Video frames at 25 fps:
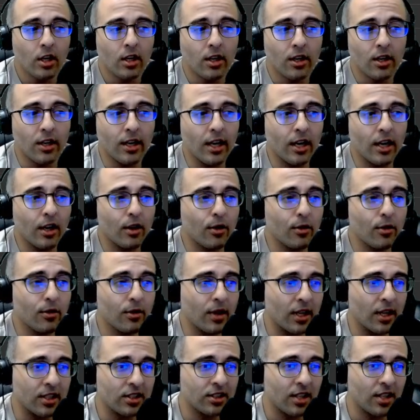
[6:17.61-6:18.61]
Now,
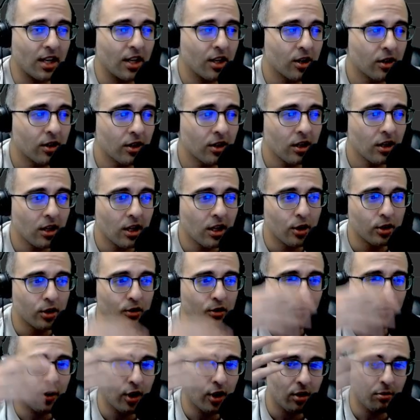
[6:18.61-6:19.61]
aesthetically, it looks
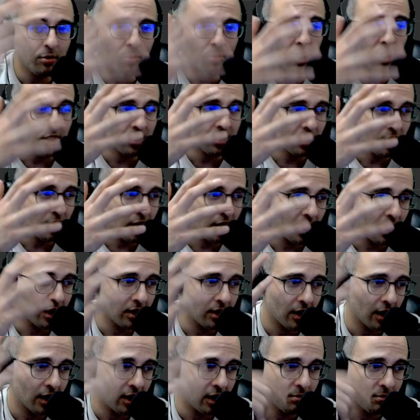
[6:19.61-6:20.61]
very basic.
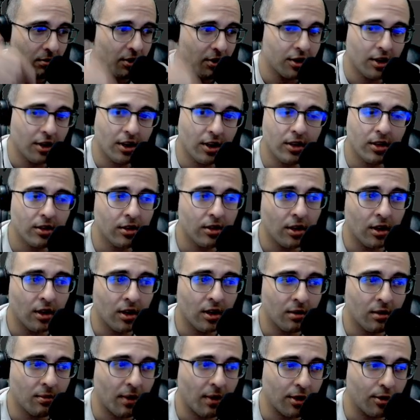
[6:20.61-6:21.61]
I admit that.
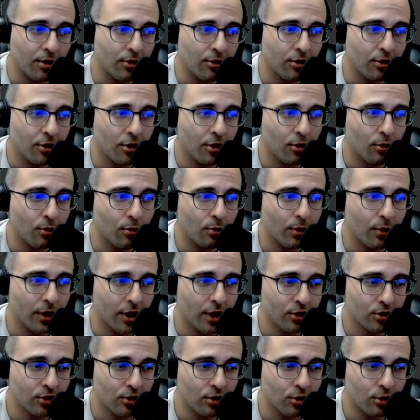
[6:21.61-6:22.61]
I don't know what
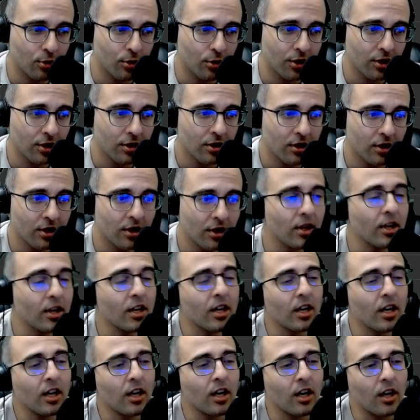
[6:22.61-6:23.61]
else to do with it.
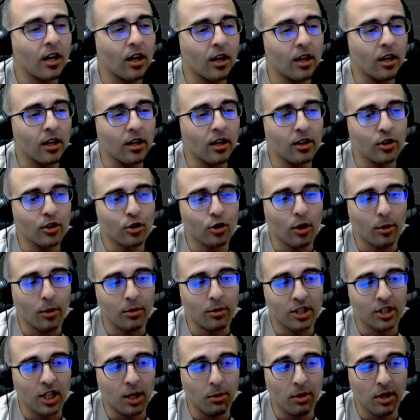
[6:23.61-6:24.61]
So I'm
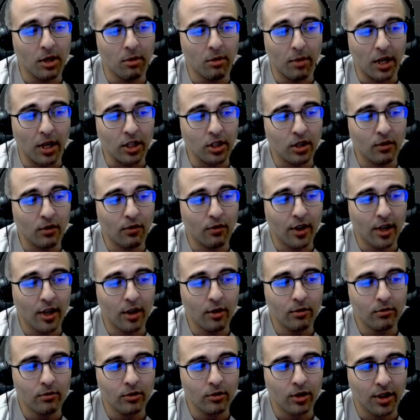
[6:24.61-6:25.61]
just keeping it basic for now
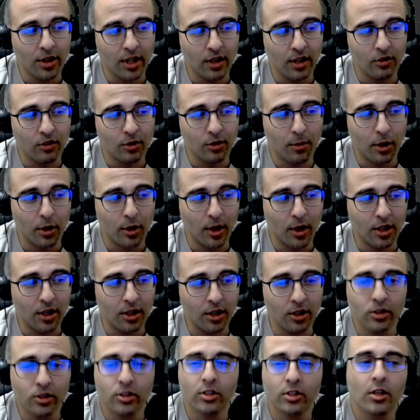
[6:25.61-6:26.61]
until I think of some other
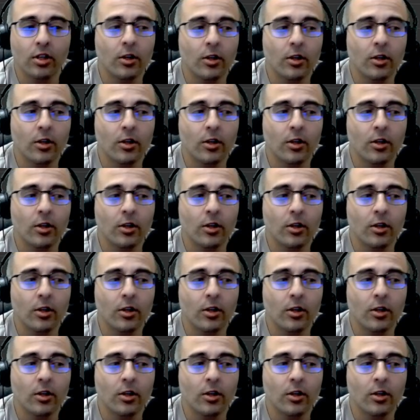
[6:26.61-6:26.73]
ideas.